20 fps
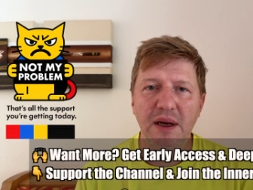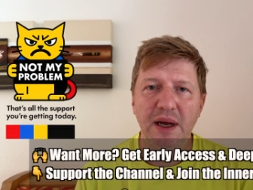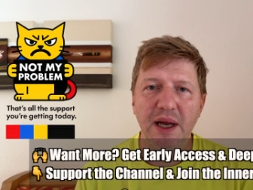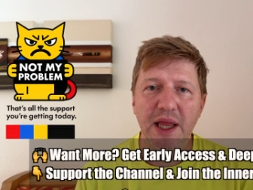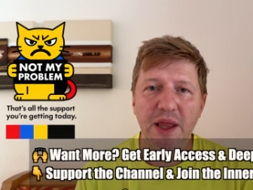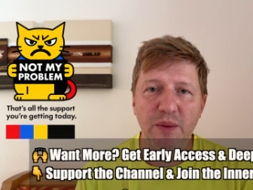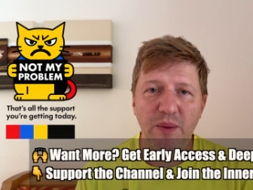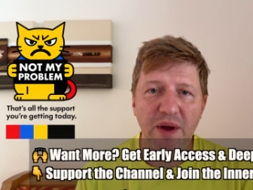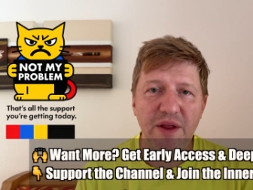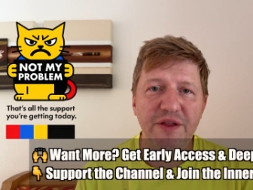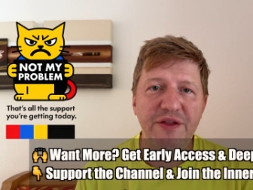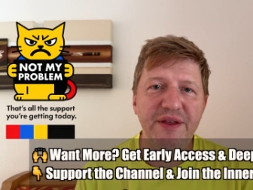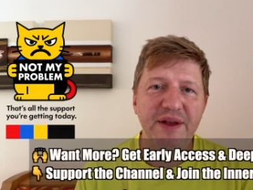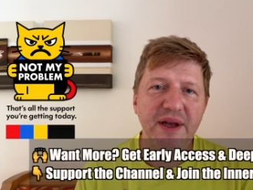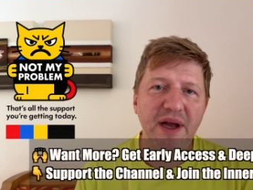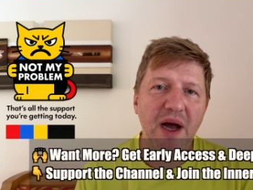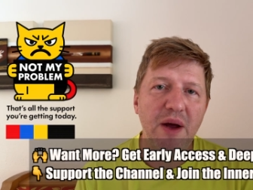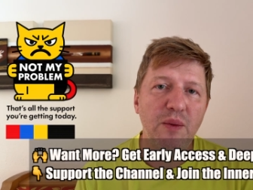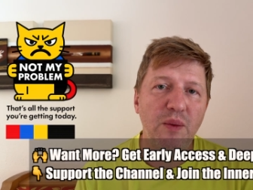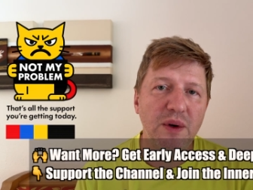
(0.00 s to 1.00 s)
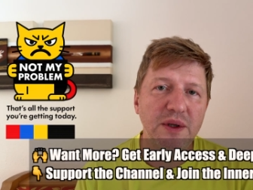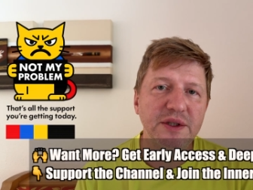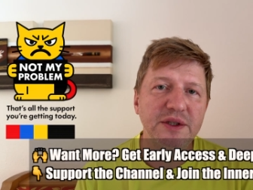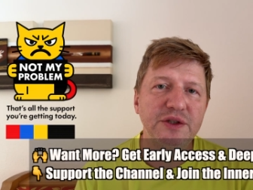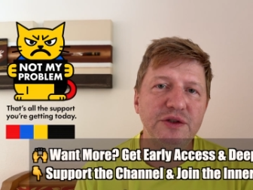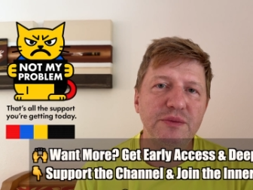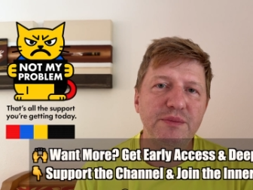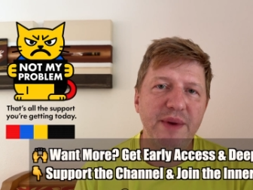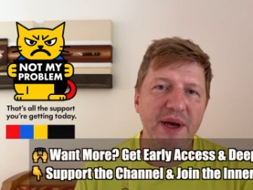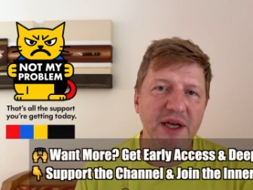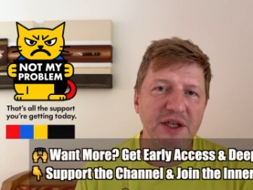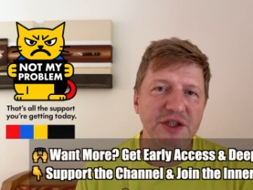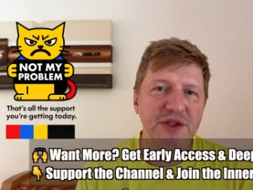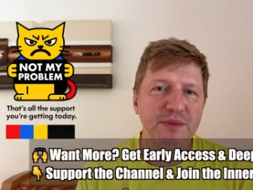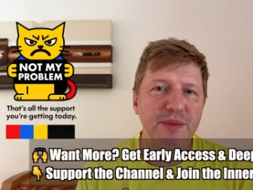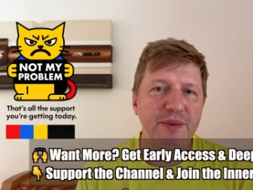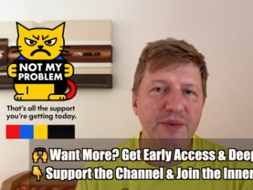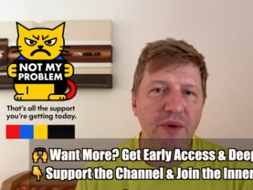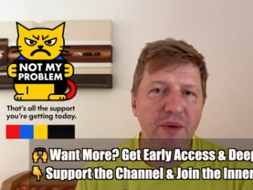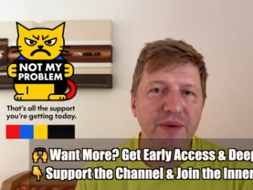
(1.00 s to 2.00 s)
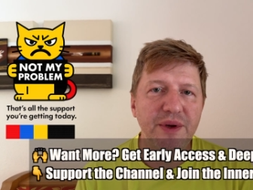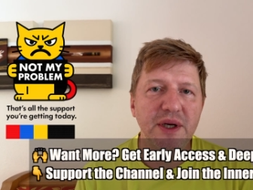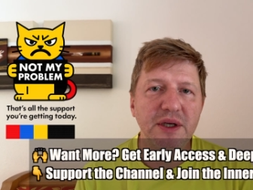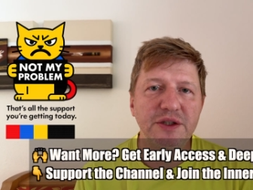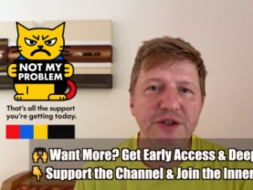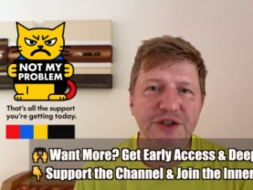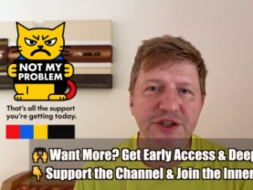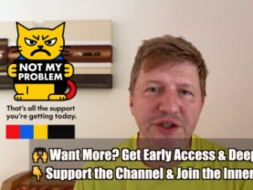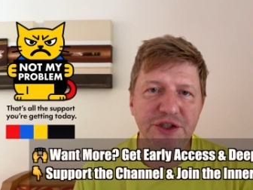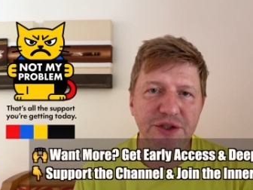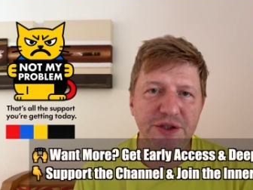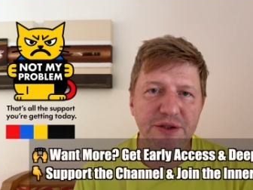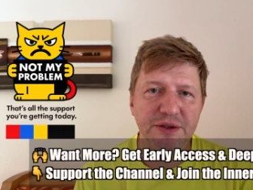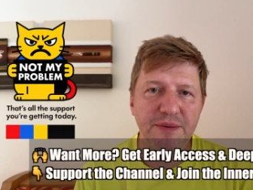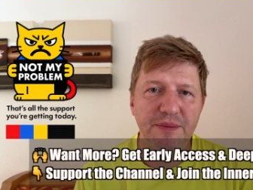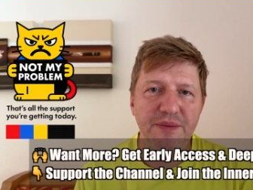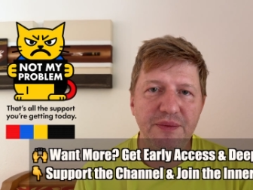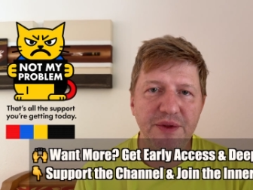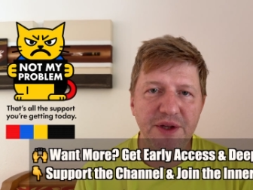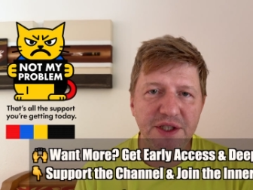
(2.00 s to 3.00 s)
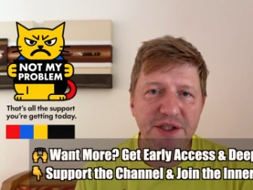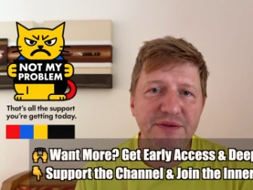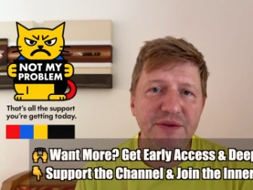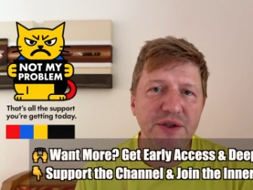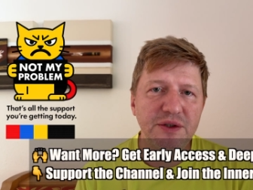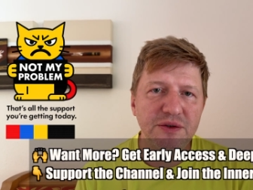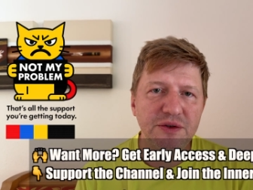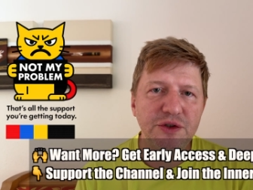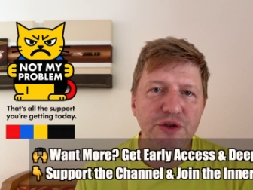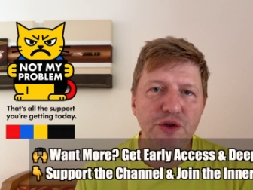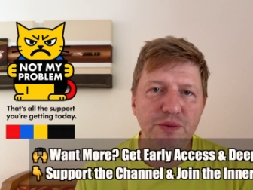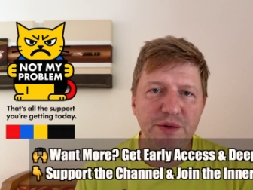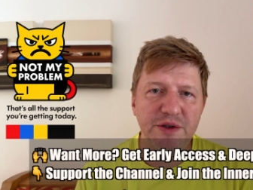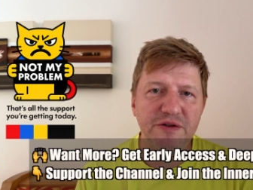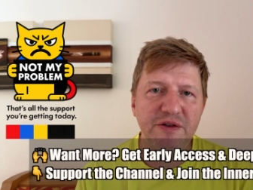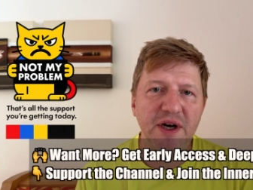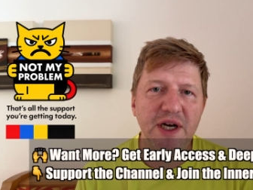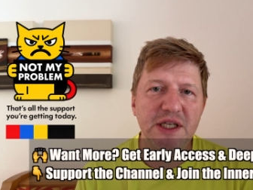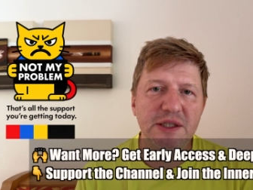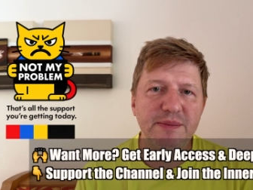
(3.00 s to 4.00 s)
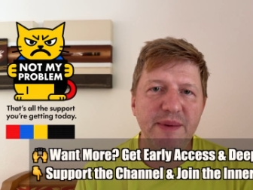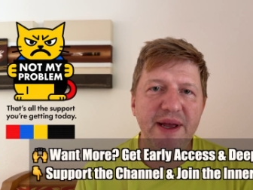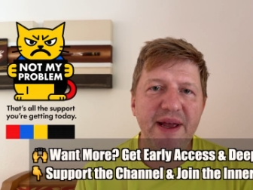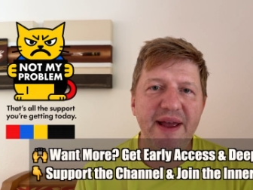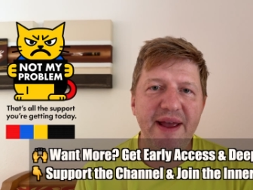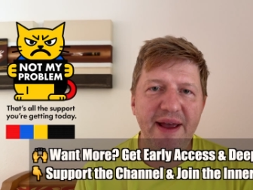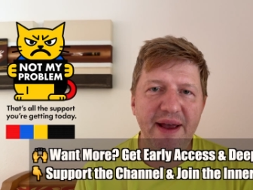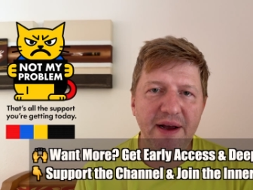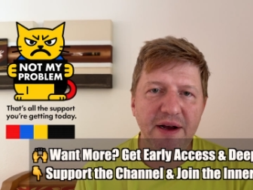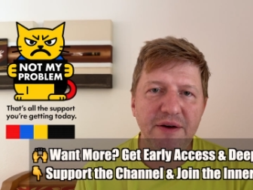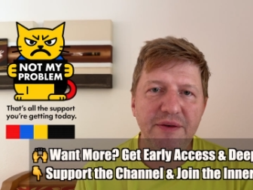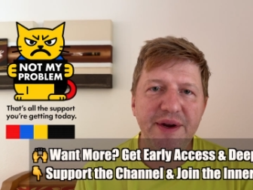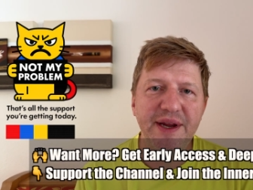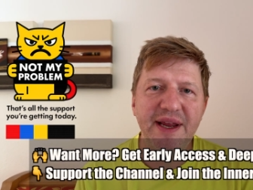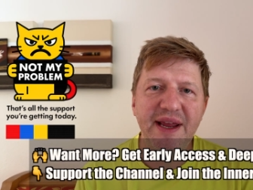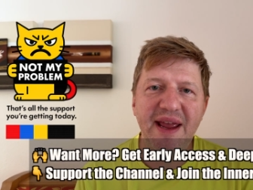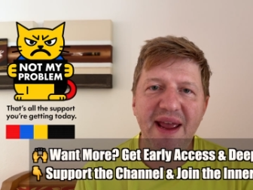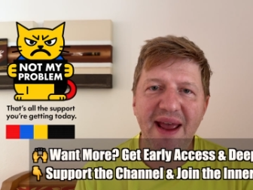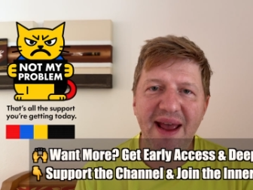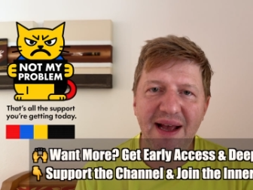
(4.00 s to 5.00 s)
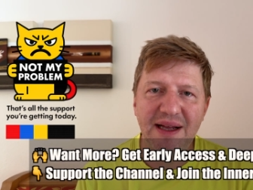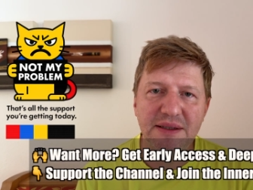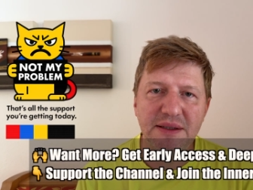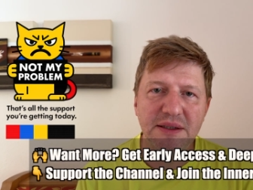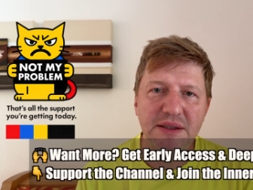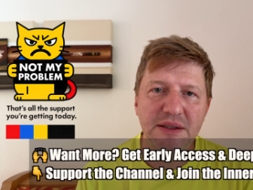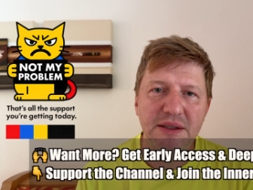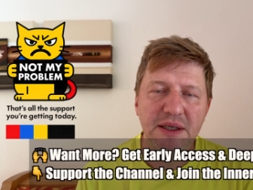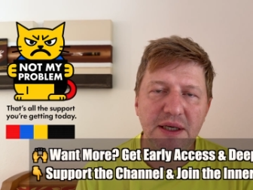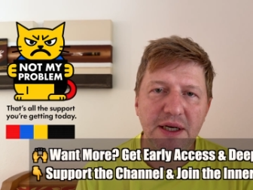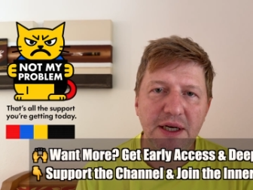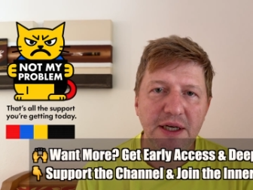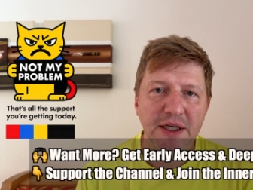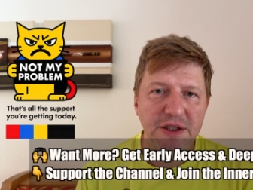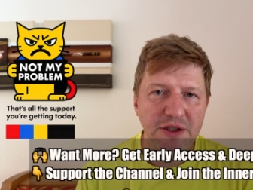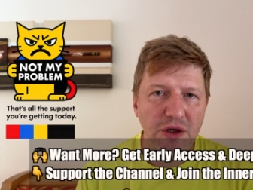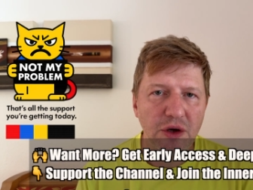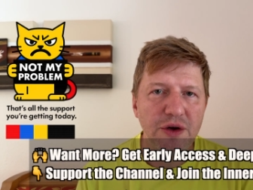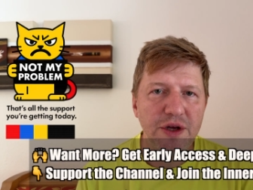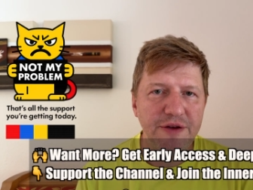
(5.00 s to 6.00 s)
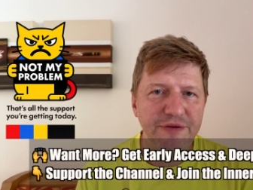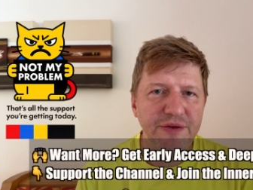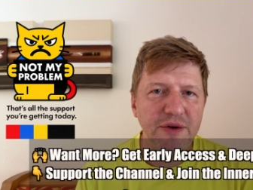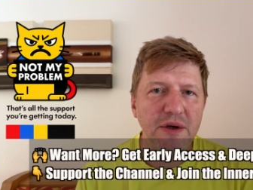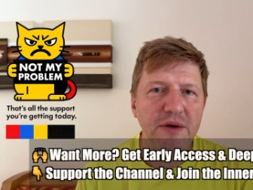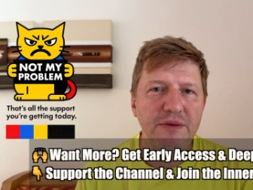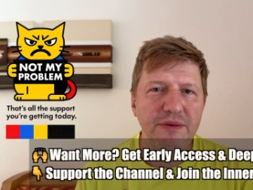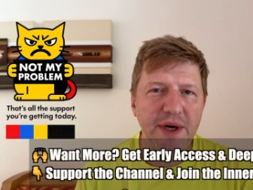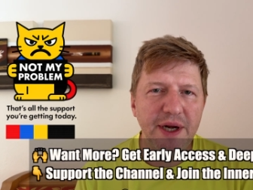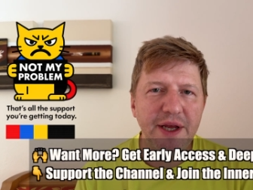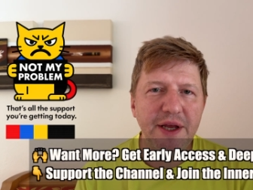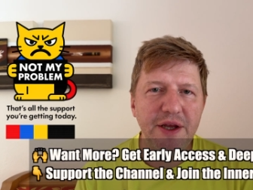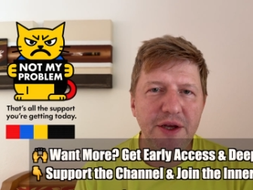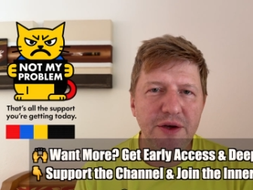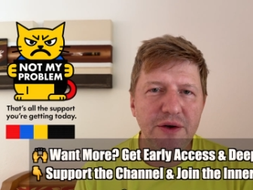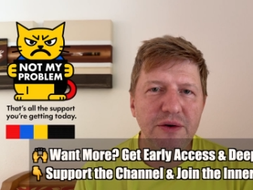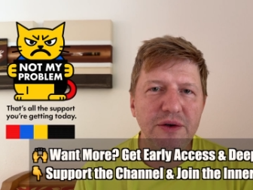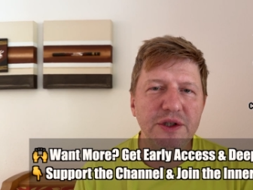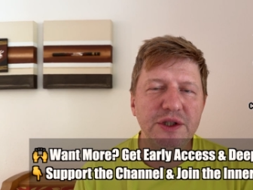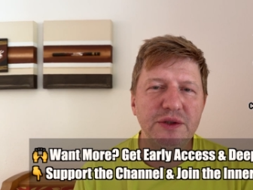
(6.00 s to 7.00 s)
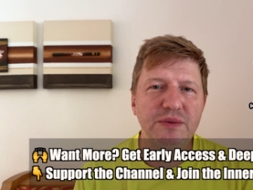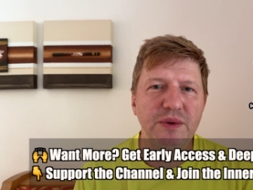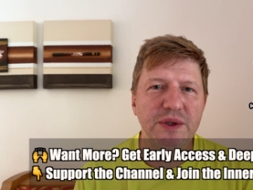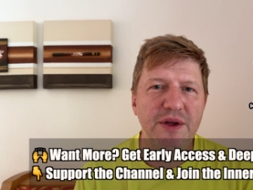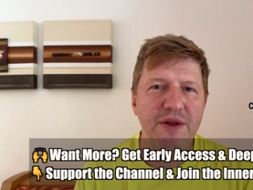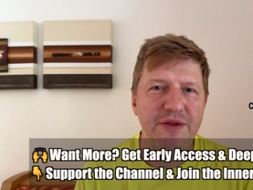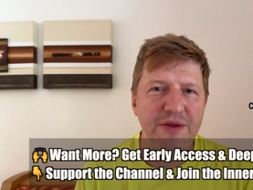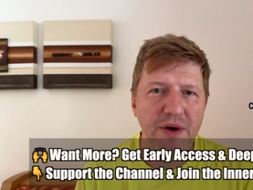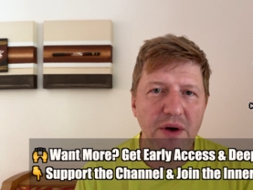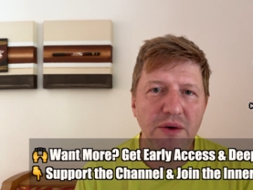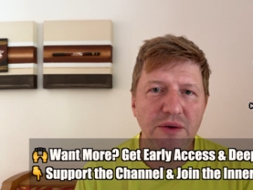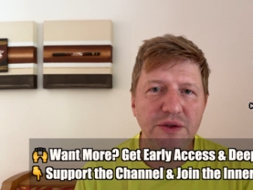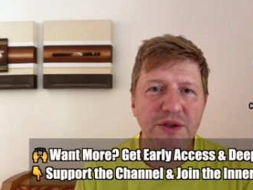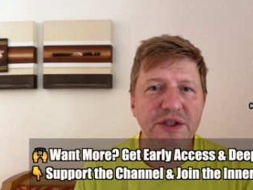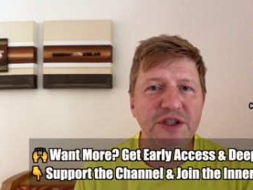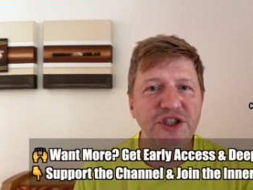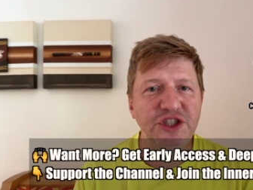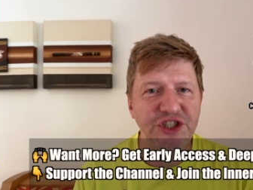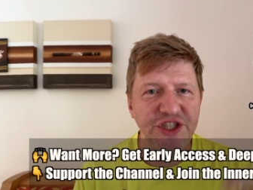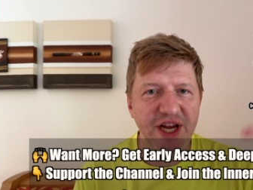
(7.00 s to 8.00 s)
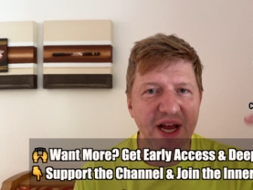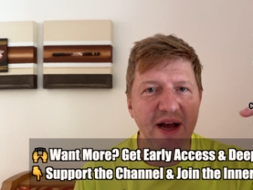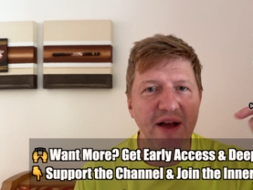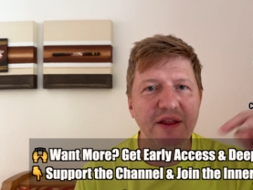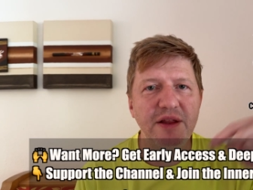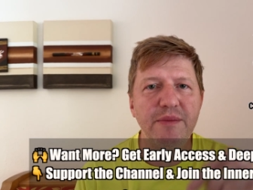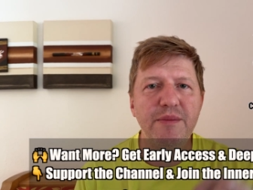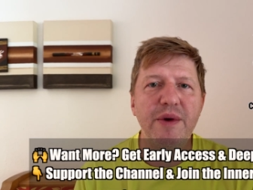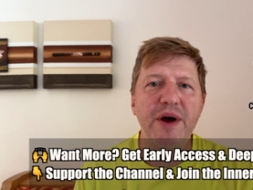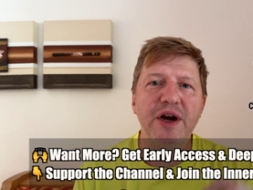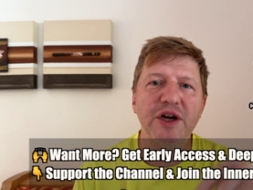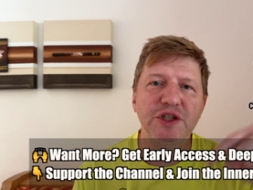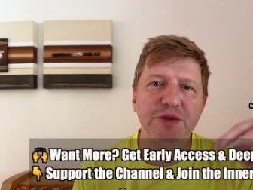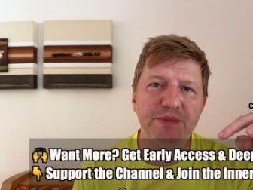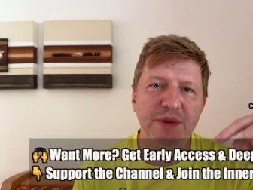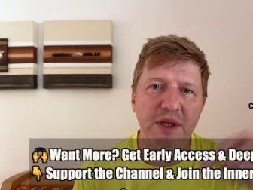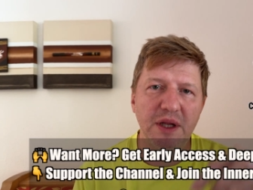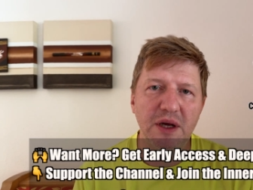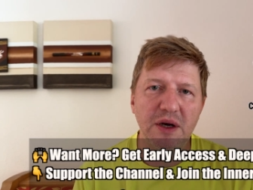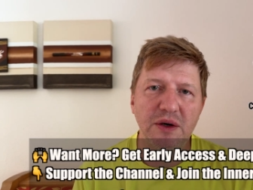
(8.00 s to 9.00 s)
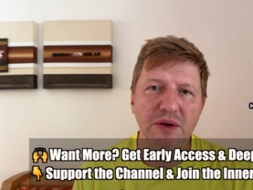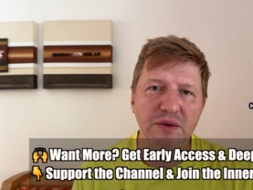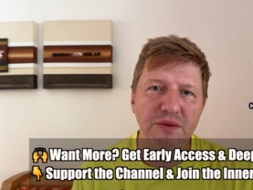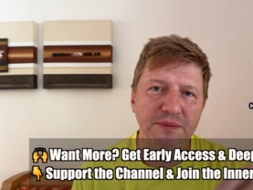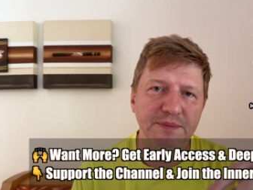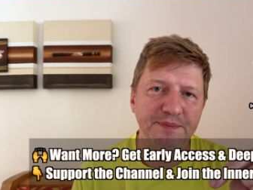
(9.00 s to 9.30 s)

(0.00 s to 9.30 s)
And one thing I wanted to mention before we continue, this video is supervised by Angry Cats. So if you are really curious what are those, check the merge below